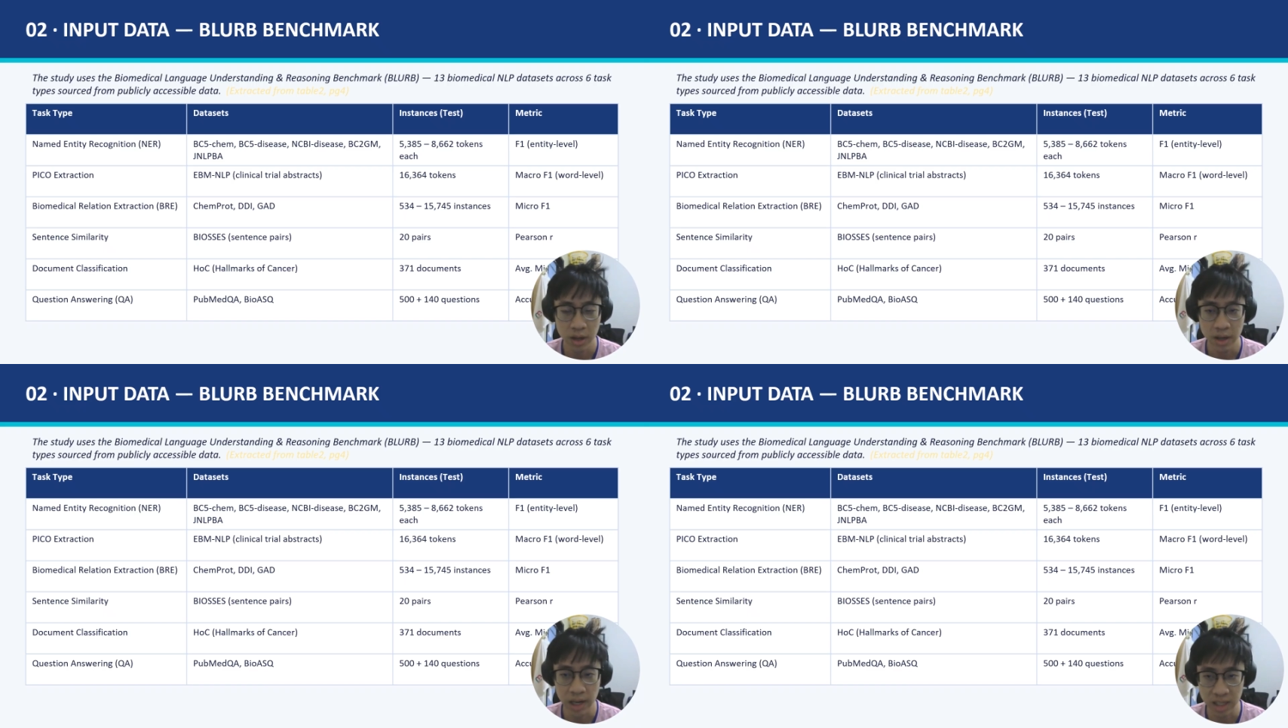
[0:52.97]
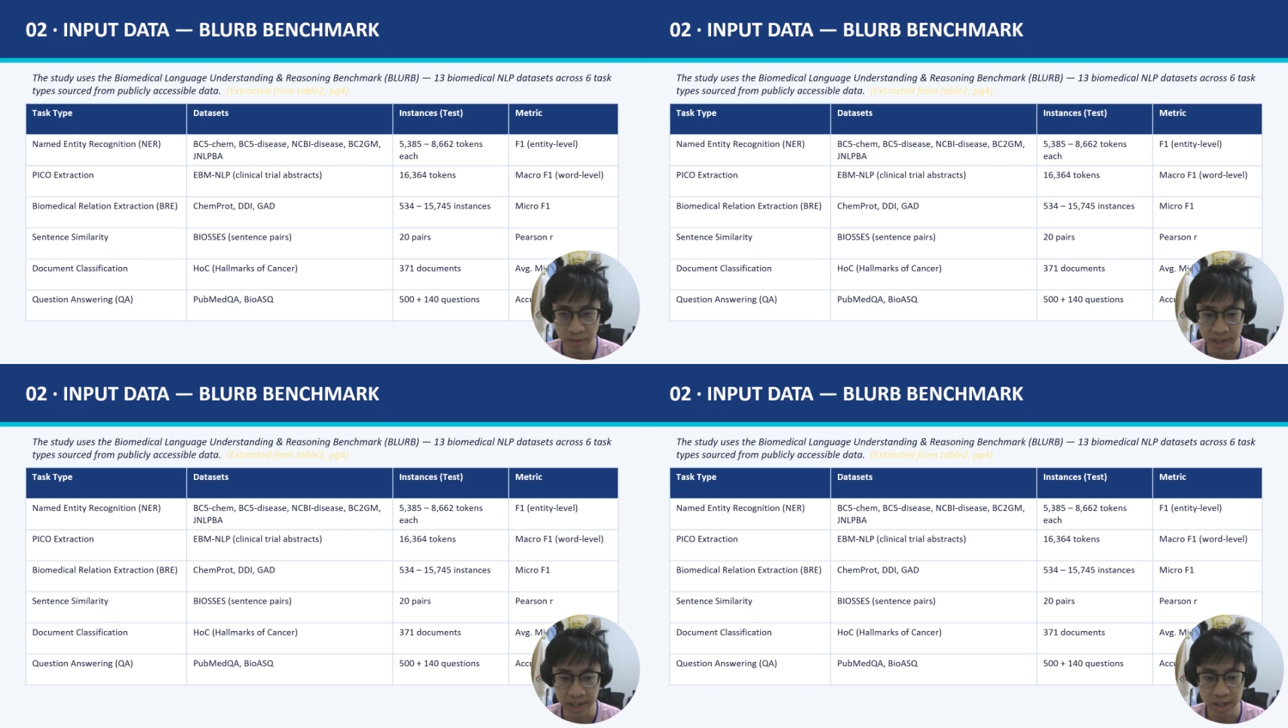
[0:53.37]

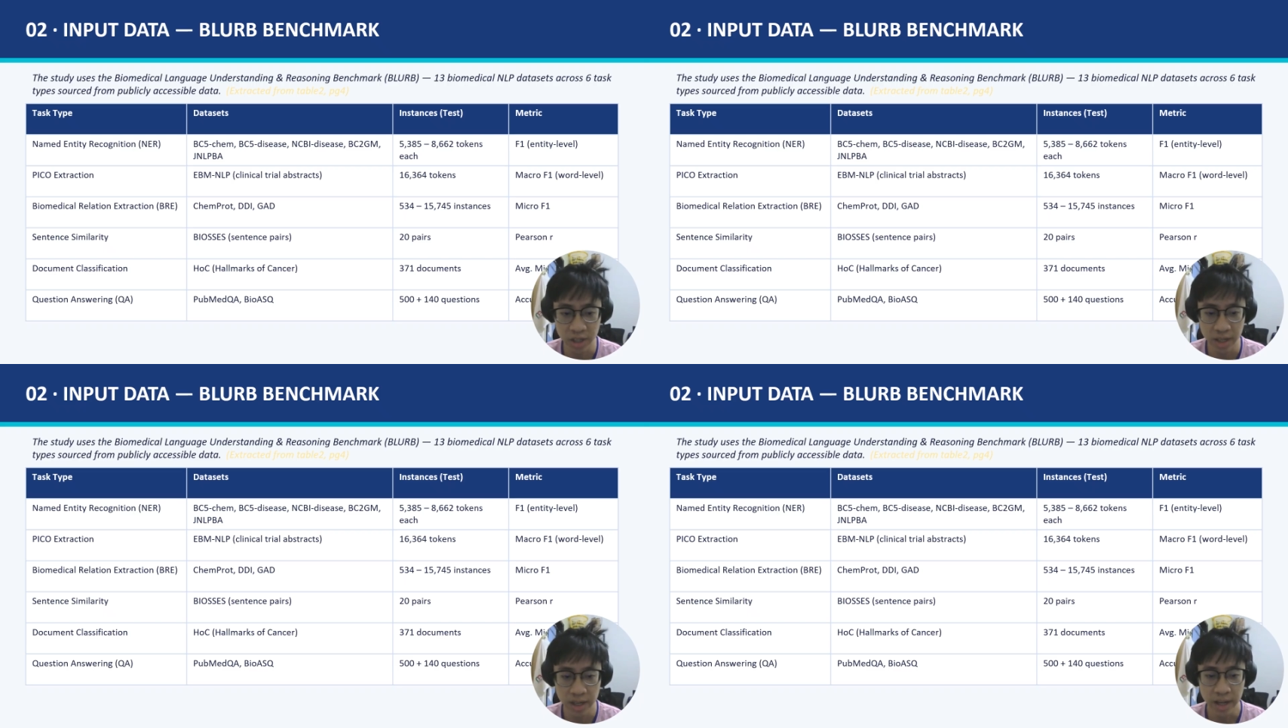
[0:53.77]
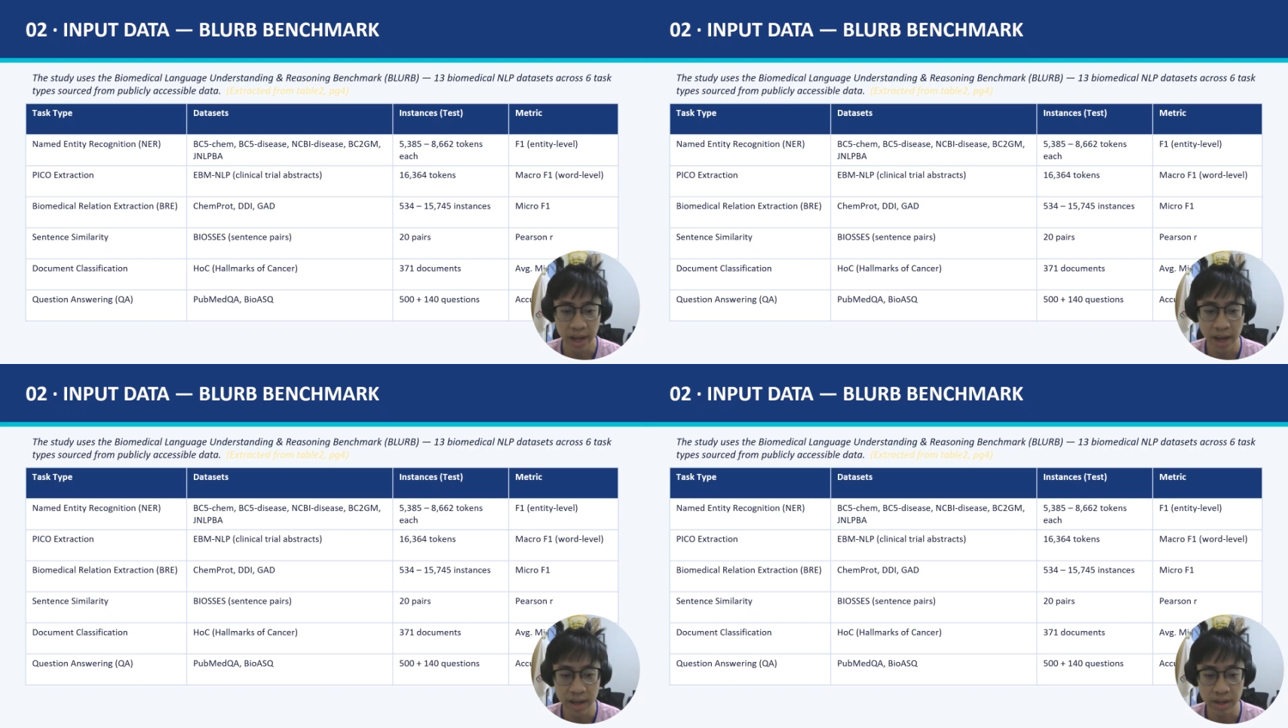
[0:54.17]
classification,
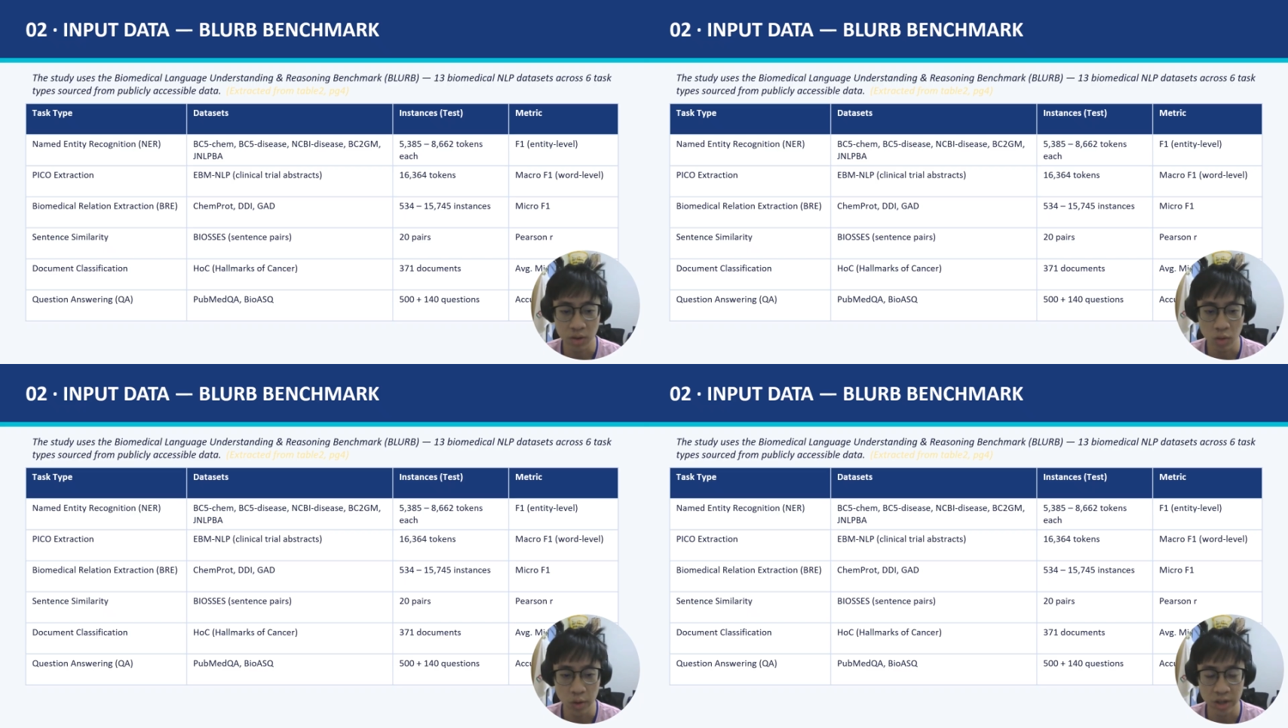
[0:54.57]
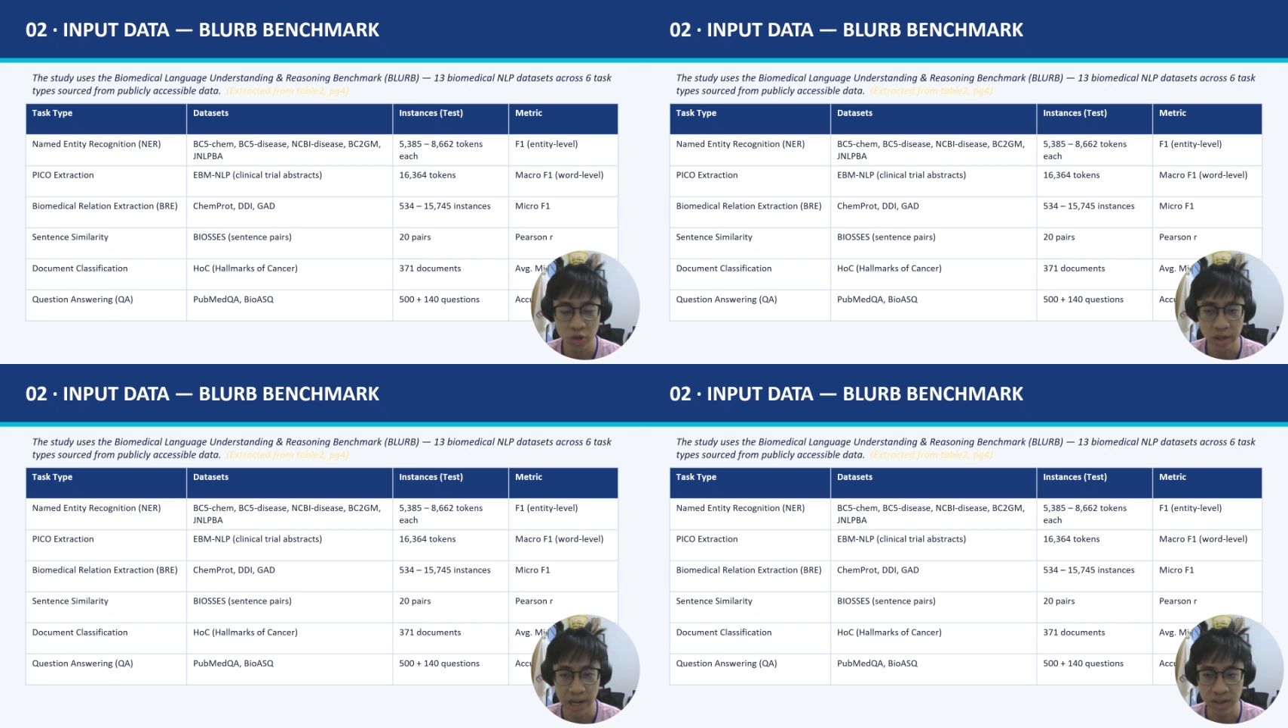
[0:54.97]
and question
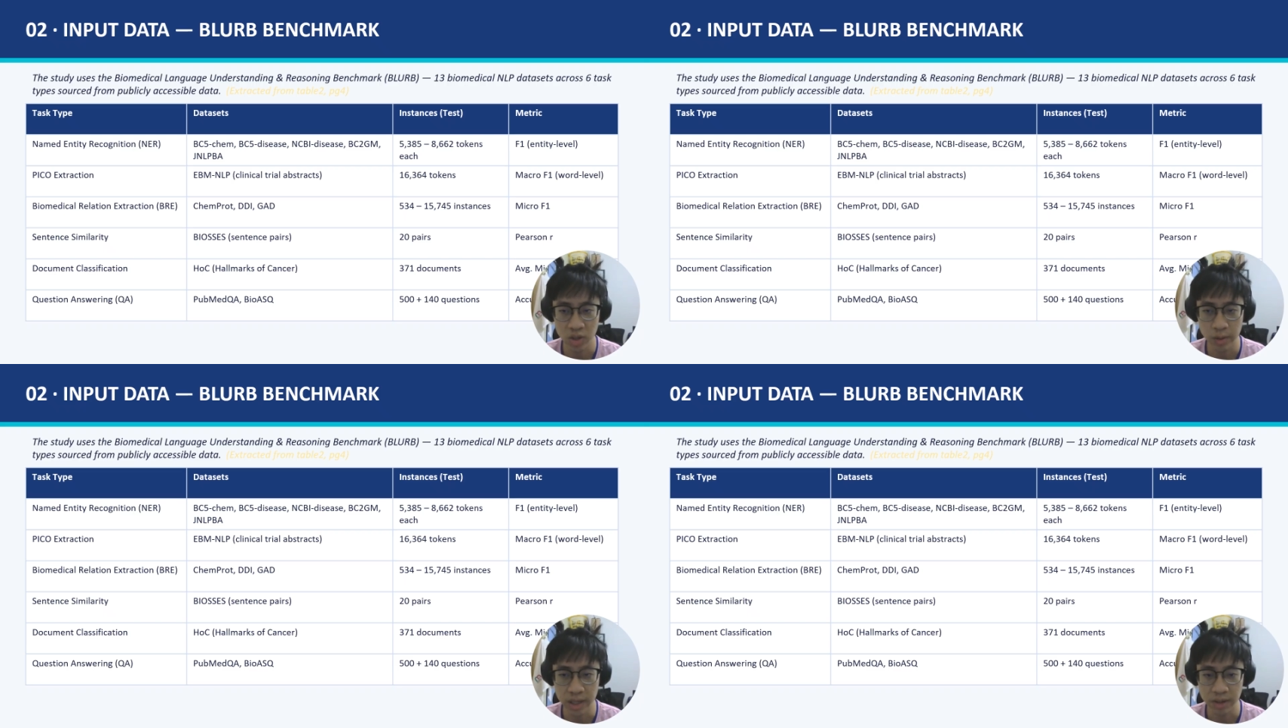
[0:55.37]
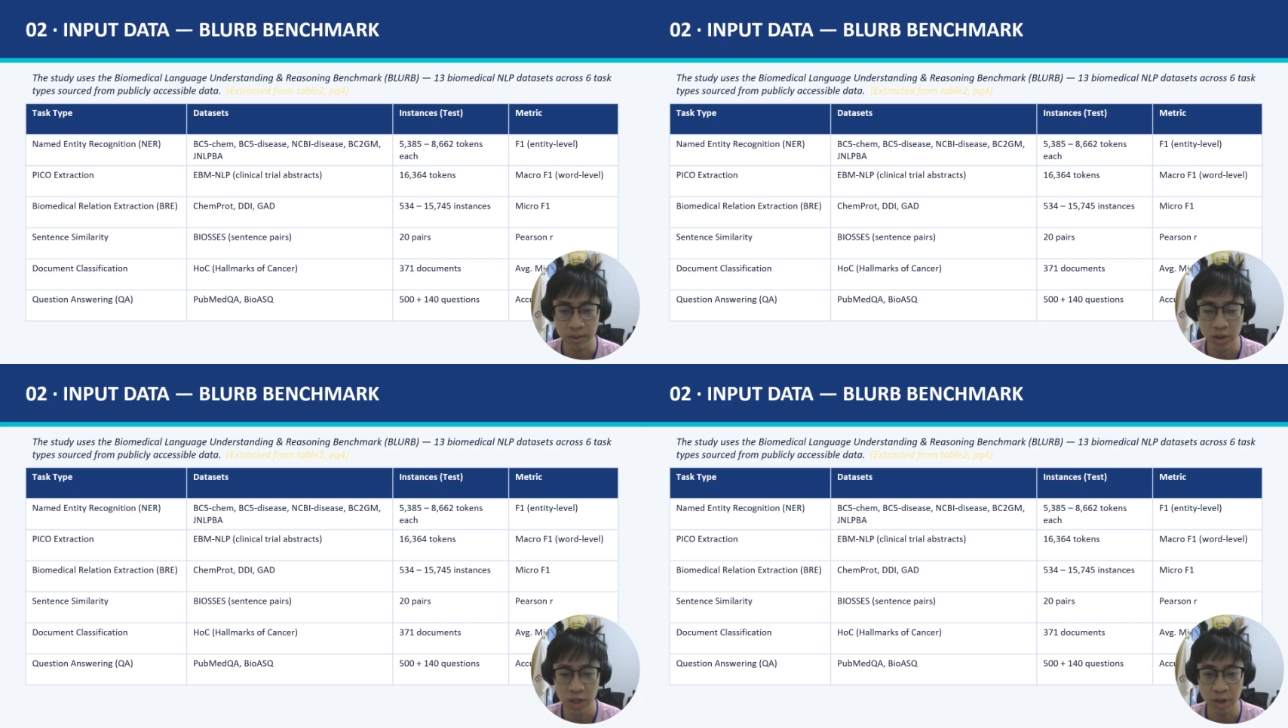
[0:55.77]
answering,
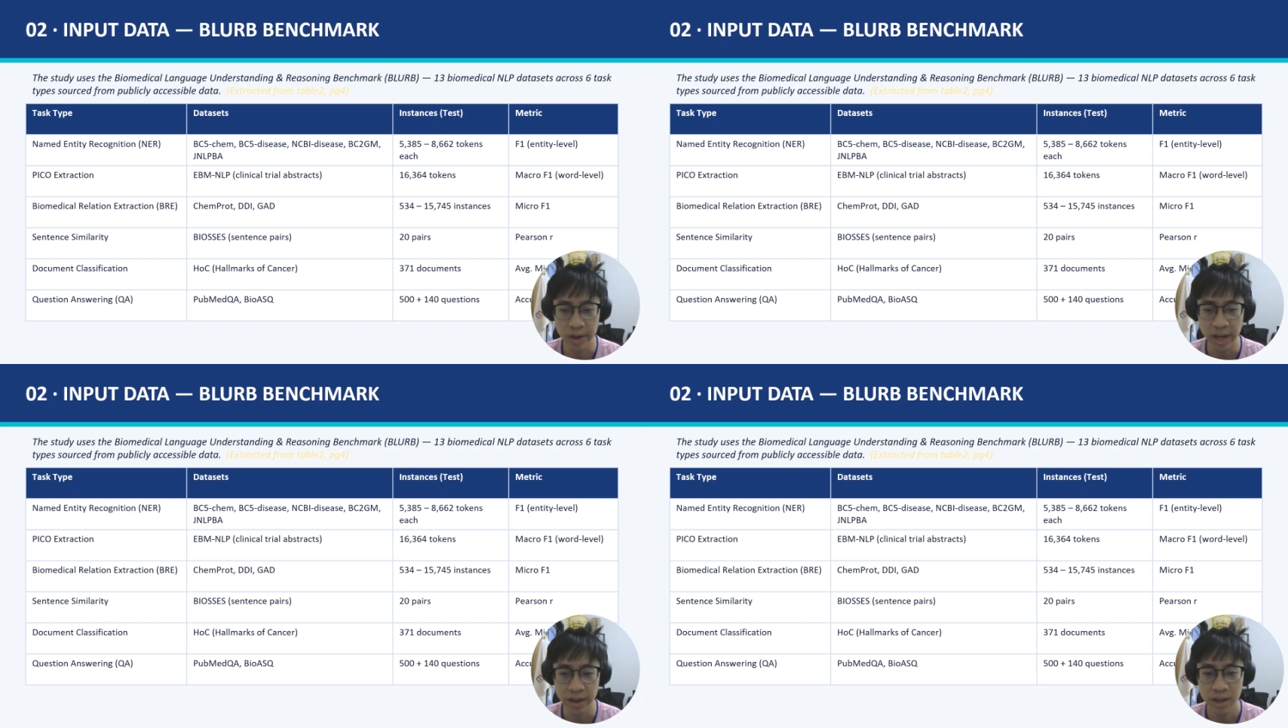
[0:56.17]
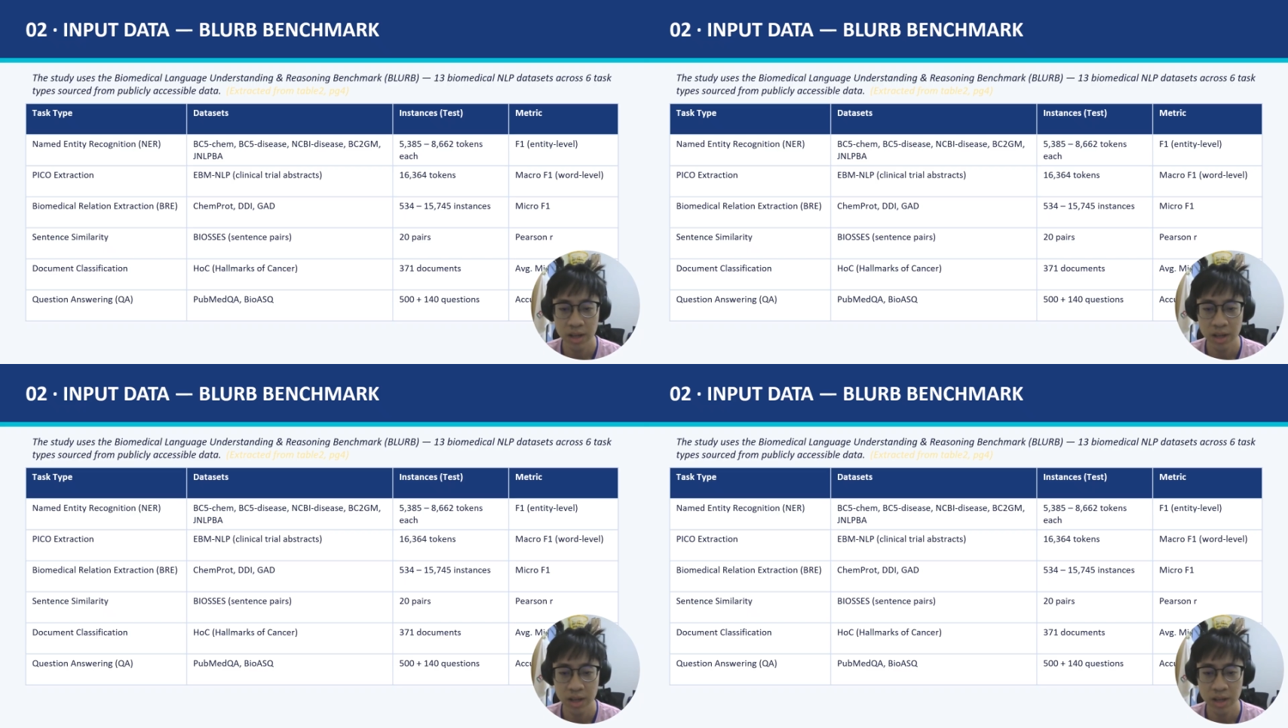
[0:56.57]
QA.